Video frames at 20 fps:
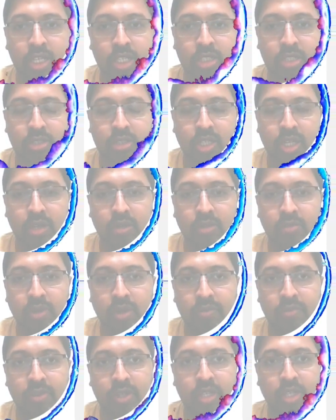So down
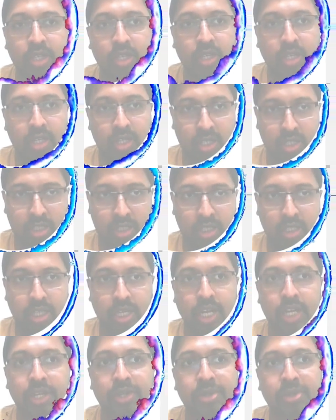when we
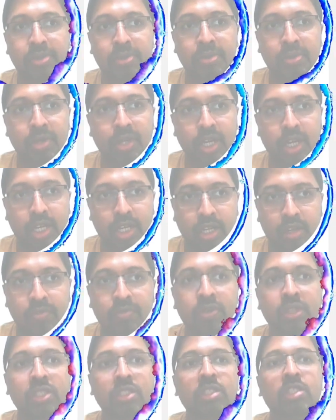try to
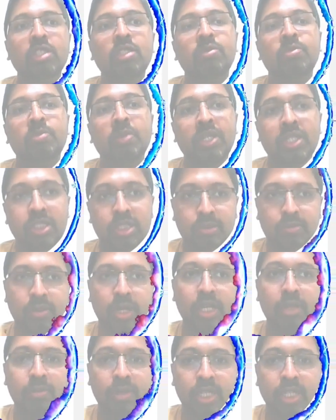refresh this page
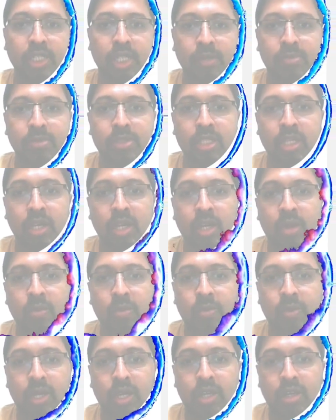many times,
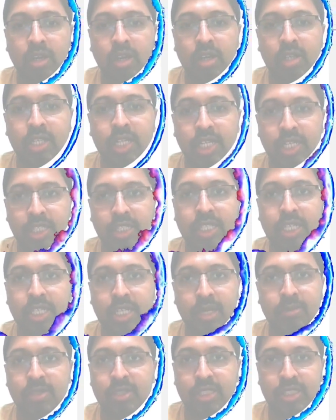we are not getting the
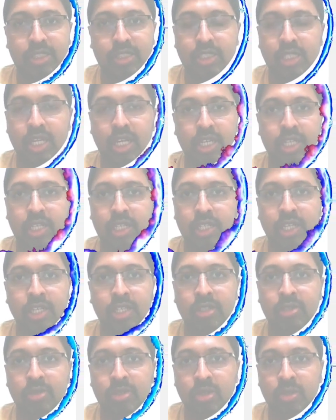comment section. I really
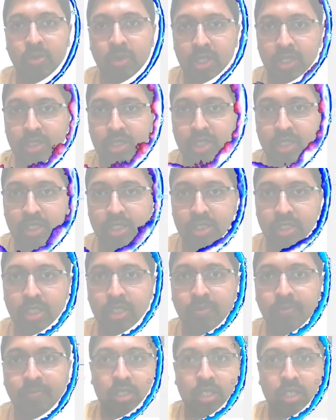don't know what is the
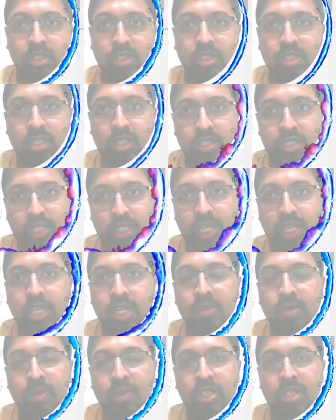reason. Since
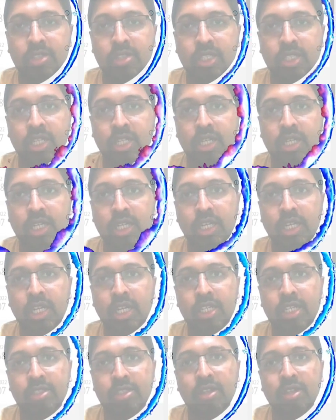SciImago journal rank
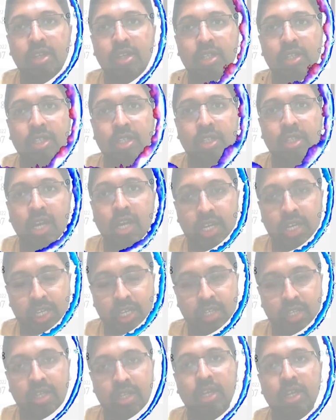has got
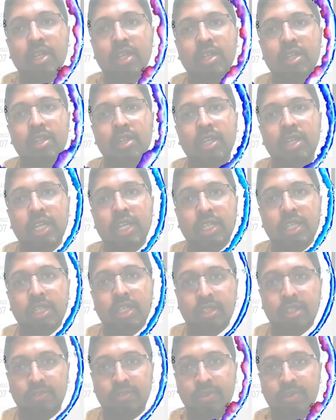again
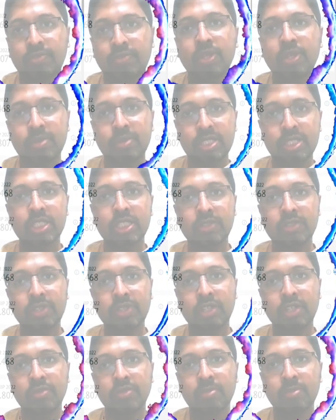50% of the
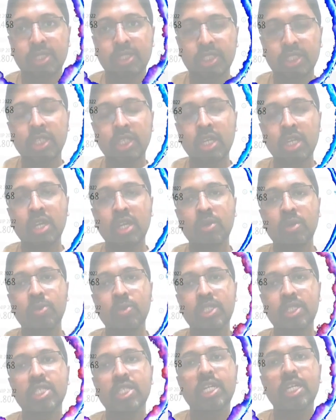information, we
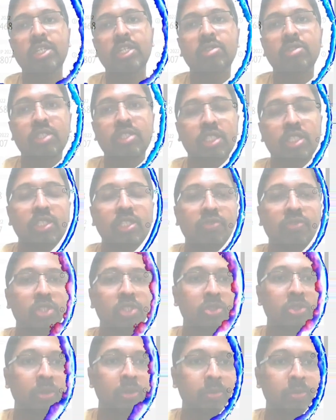decided to search for
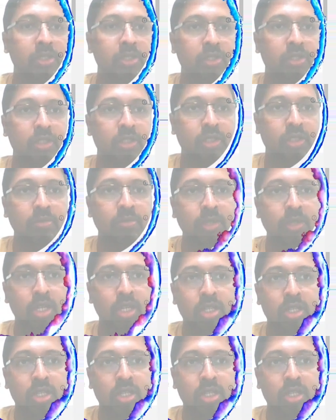Scopus.com.